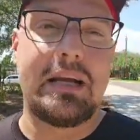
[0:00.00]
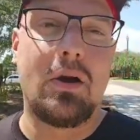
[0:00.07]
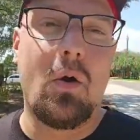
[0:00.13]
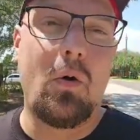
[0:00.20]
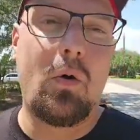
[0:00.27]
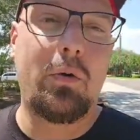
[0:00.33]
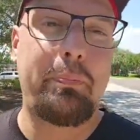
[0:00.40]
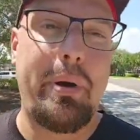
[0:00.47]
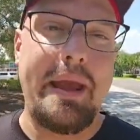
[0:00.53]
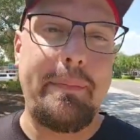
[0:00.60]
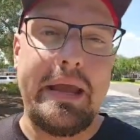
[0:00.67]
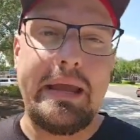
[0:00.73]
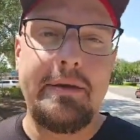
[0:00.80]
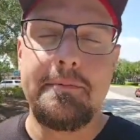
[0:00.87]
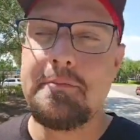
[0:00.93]
at gold,
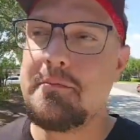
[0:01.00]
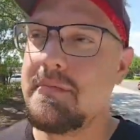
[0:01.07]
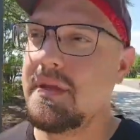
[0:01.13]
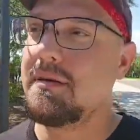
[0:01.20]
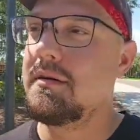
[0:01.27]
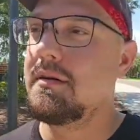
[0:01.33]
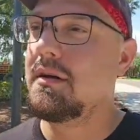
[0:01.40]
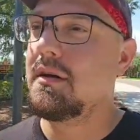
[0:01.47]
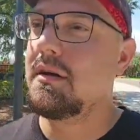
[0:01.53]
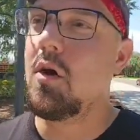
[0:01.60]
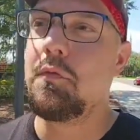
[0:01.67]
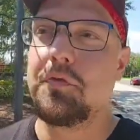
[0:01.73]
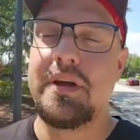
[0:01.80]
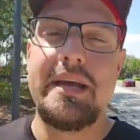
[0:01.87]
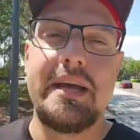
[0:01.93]
baby.
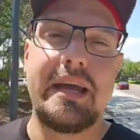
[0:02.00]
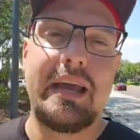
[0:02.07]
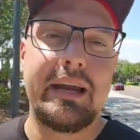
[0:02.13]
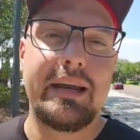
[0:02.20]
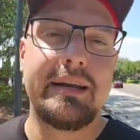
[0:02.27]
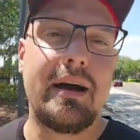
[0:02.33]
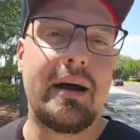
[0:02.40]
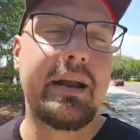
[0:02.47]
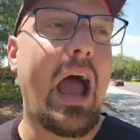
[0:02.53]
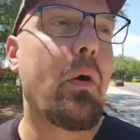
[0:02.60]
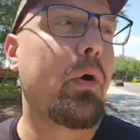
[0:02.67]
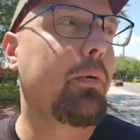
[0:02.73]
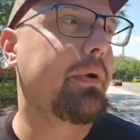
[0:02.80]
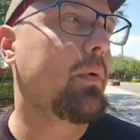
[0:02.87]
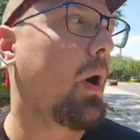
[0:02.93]
Hopefully he can get it done. I will be